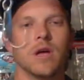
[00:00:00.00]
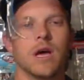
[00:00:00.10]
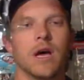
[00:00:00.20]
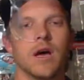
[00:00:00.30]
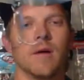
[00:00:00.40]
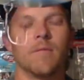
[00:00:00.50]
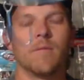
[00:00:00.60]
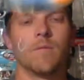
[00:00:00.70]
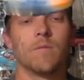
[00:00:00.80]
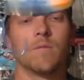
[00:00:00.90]
Um,
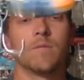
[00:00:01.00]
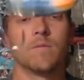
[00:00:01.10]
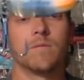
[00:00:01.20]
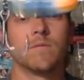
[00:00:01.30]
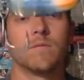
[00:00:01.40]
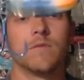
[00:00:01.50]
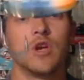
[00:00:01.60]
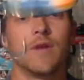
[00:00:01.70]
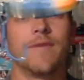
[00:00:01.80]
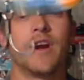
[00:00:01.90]
you
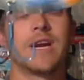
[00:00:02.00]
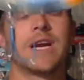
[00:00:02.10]
know, very